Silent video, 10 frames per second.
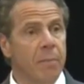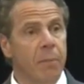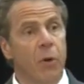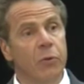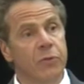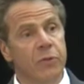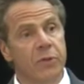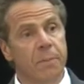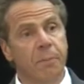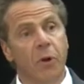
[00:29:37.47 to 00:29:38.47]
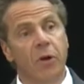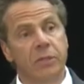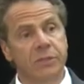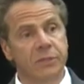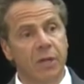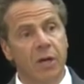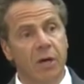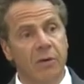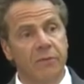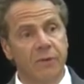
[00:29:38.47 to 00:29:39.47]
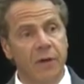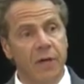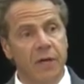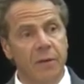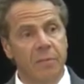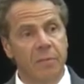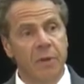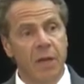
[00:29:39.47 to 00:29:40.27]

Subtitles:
both the parts of